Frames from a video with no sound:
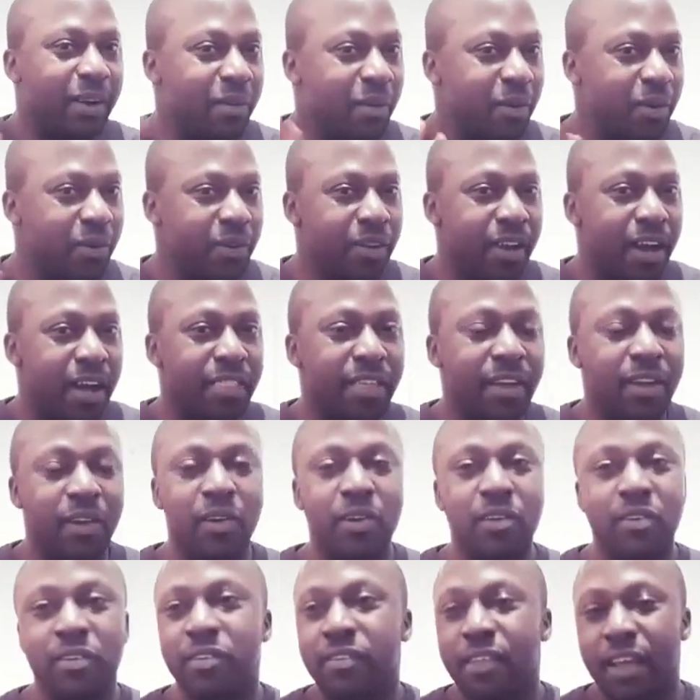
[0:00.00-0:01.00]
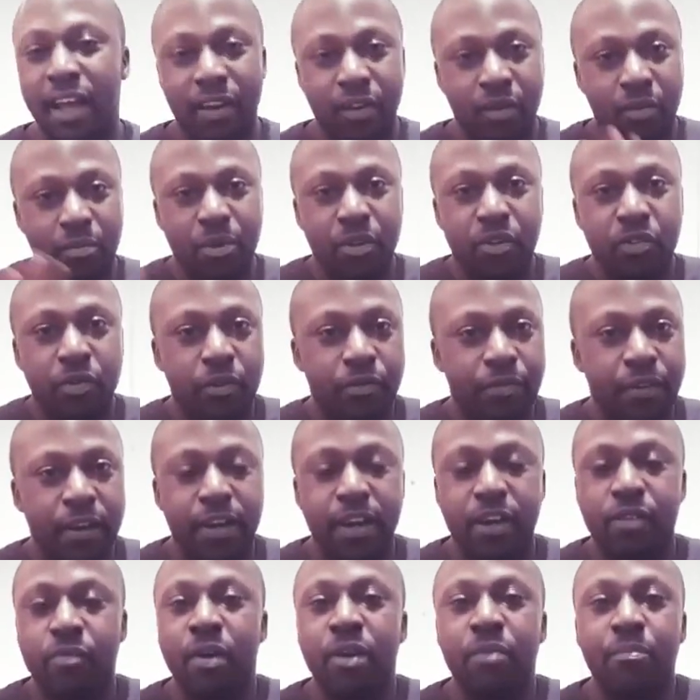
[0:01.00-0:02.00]
or your other gods. I don't mean to offend
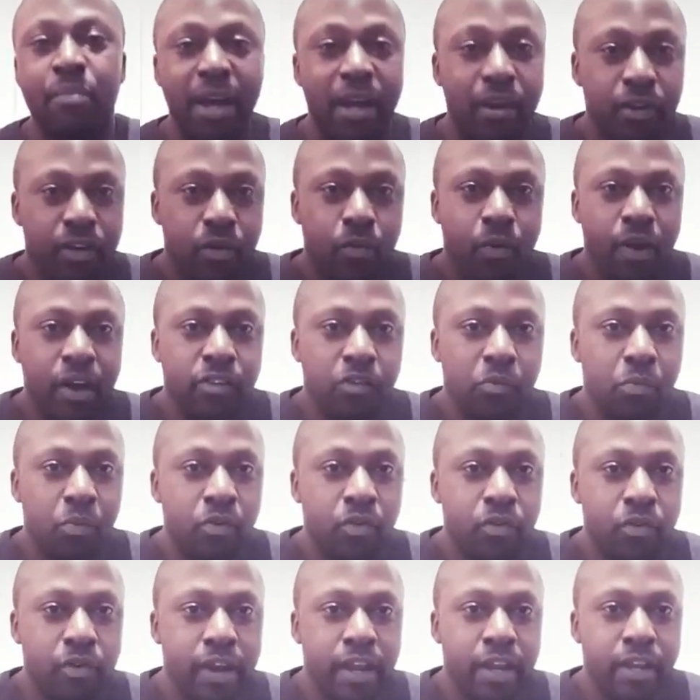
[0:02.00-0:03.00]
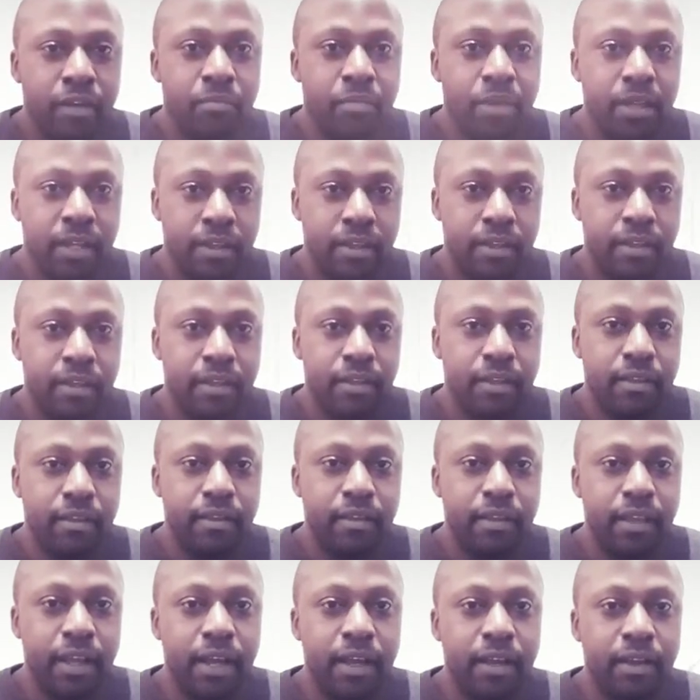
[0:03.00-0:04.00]
anyone, but I only worship who created me.
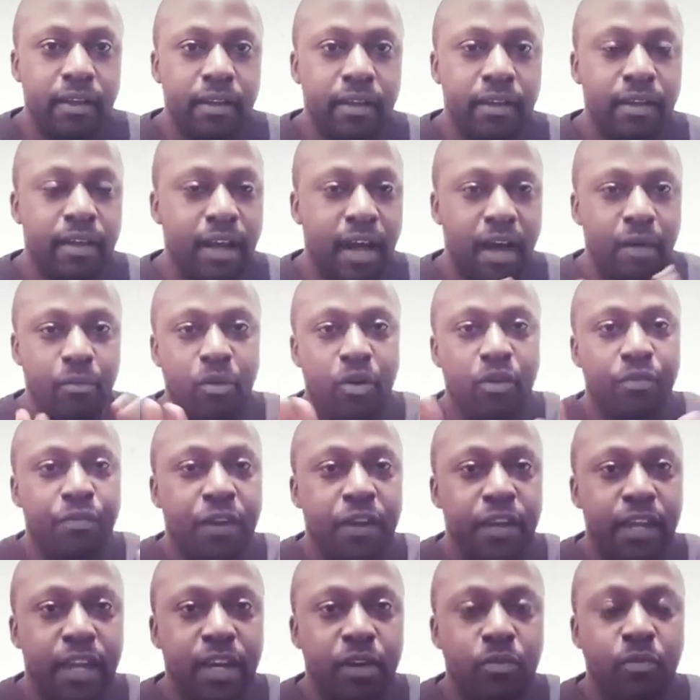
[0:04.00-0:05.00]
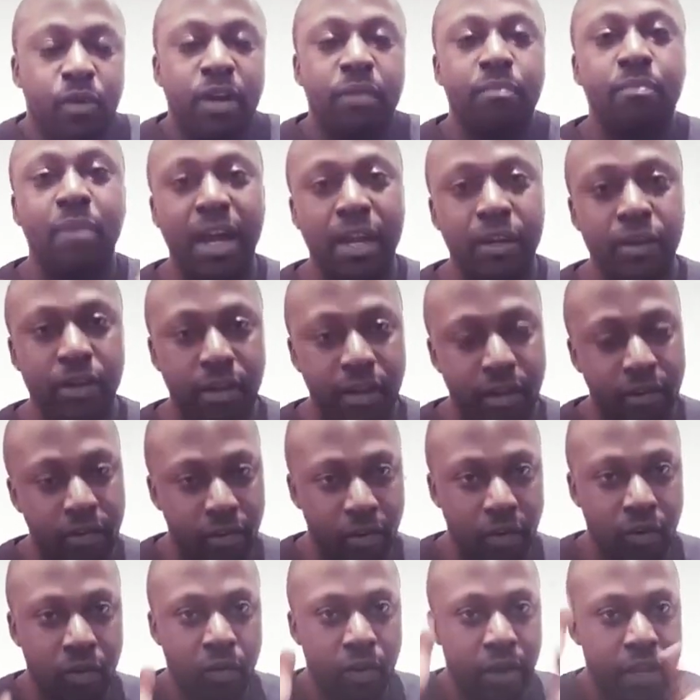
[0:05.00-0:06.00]
Yeah, I'm not offending anyone,
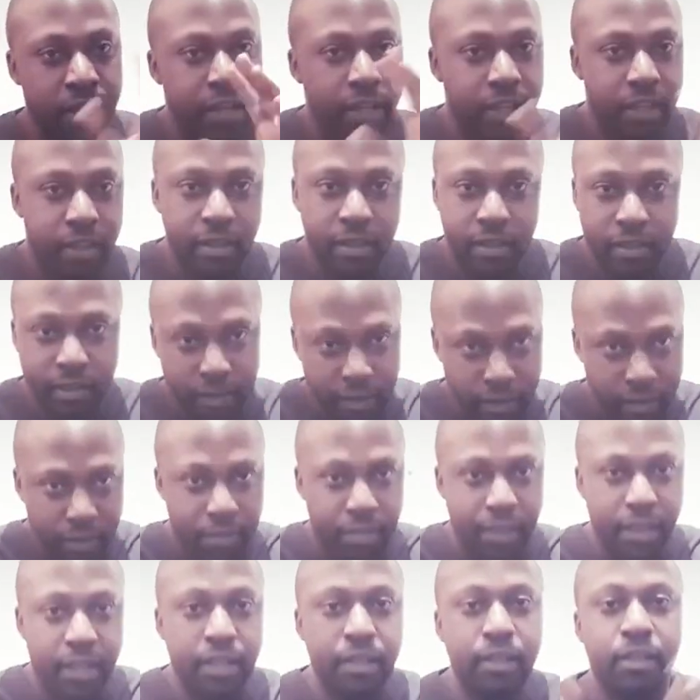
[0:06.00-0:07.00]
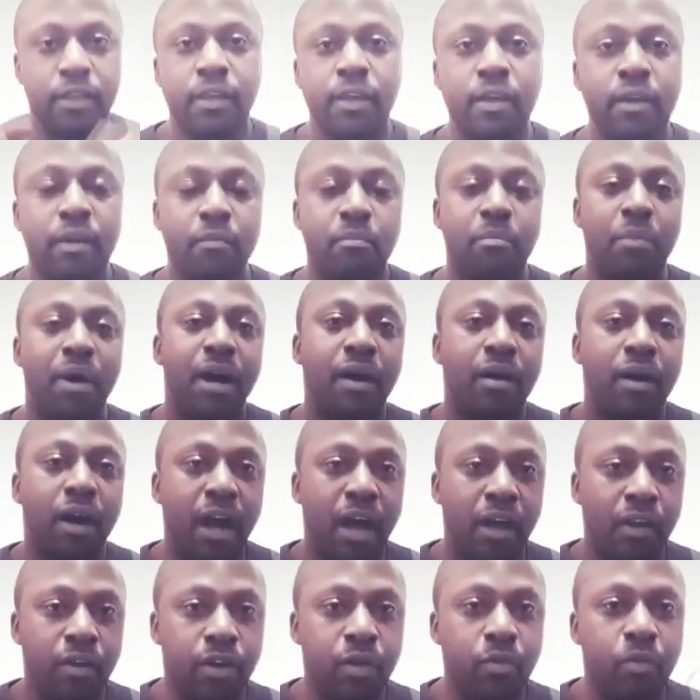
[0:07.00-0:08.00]
or anything, but
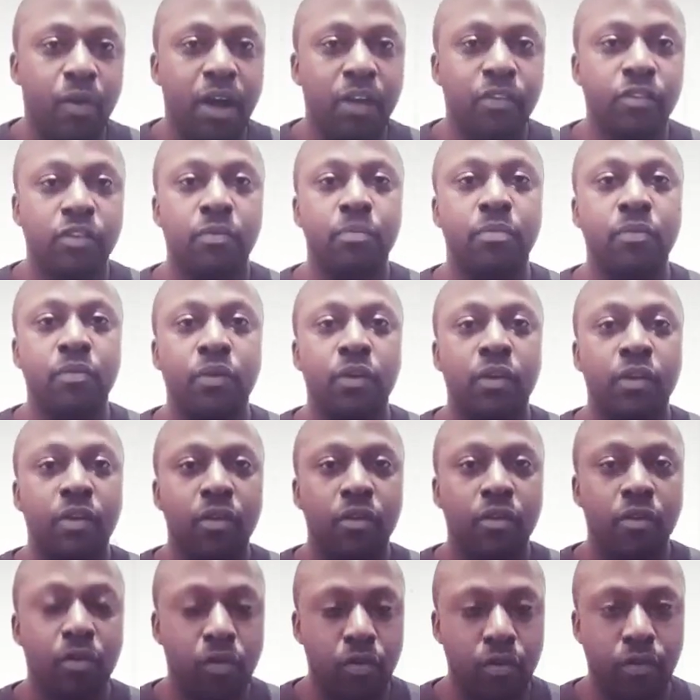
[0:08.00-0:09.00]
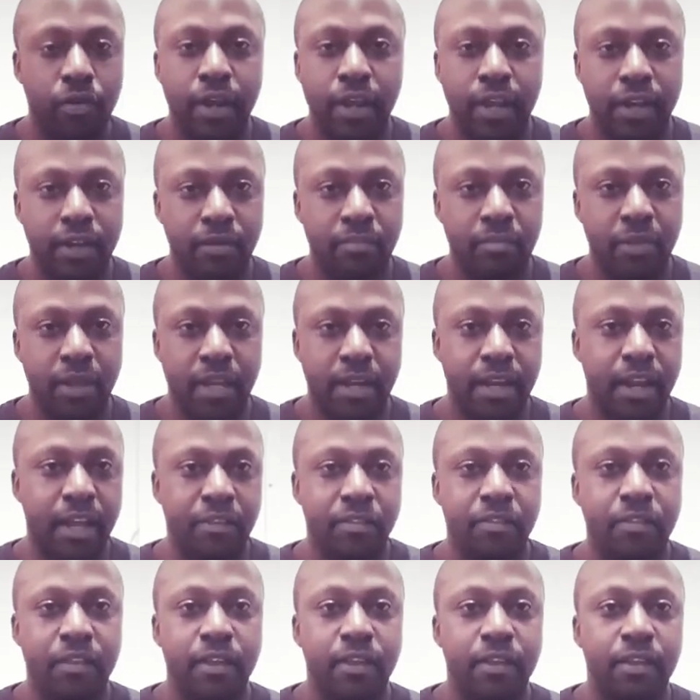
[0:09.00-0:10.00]
I only worship who created me, and
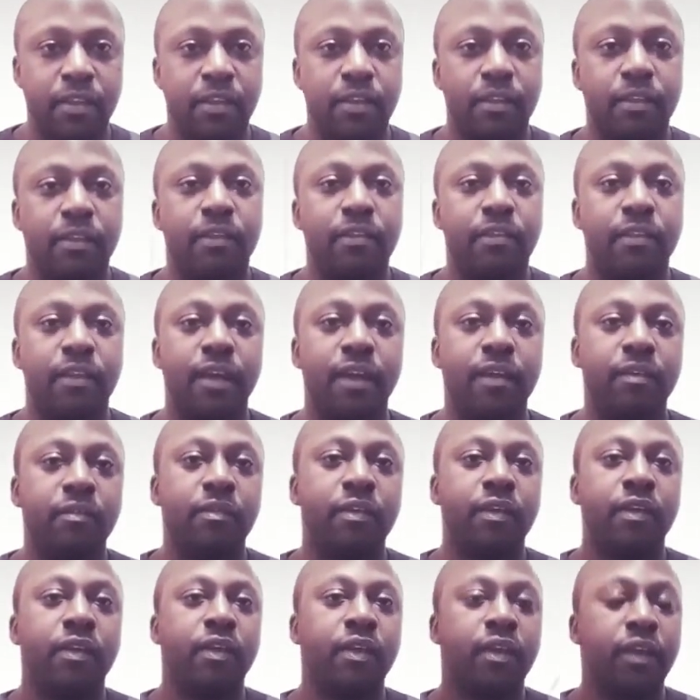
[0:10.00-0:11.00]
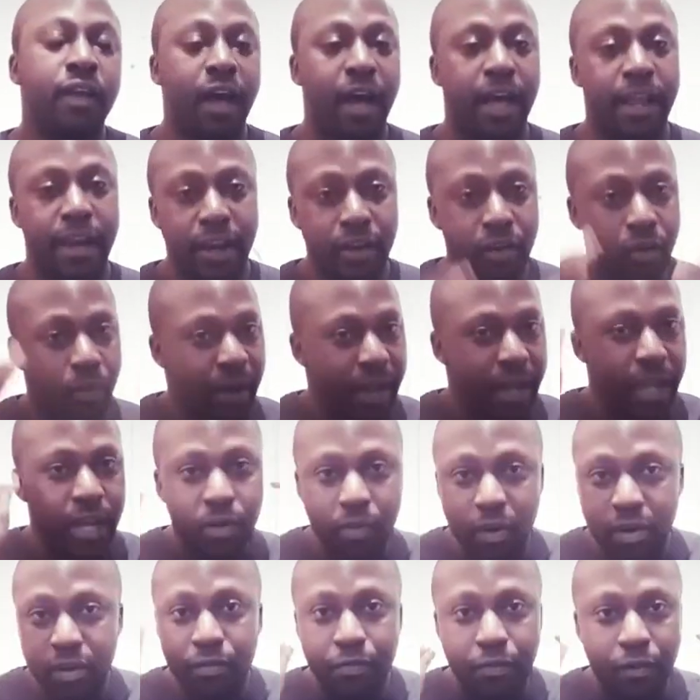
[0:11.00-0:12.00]
that's it. Yeah. And I don't want
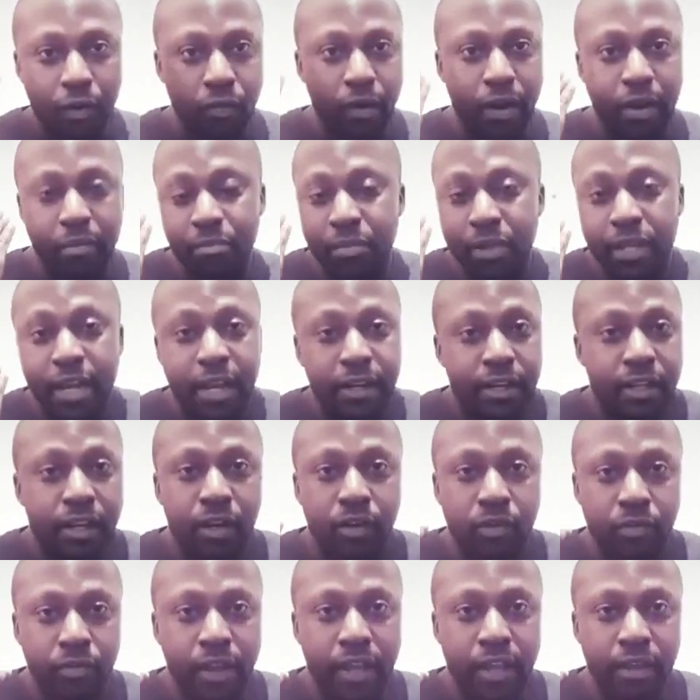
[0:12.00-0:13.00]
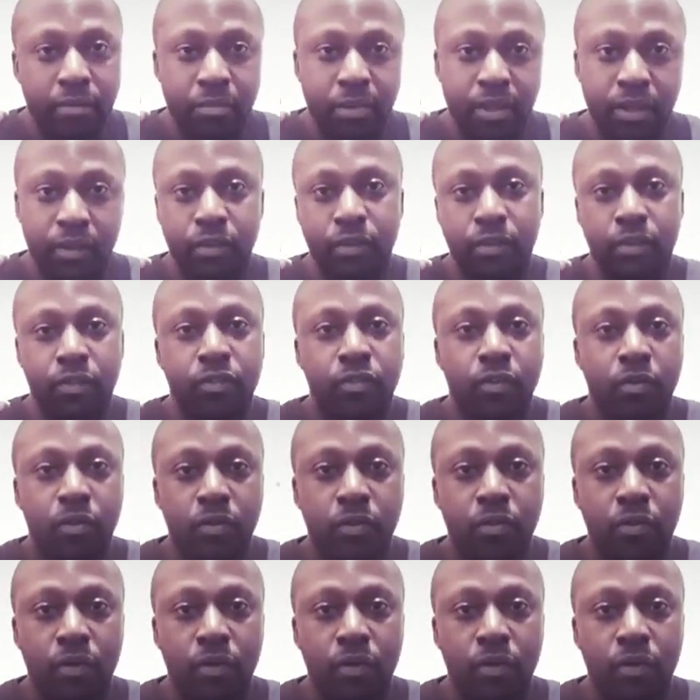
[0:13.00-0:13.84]
anyone to frequent me that didn't create me. So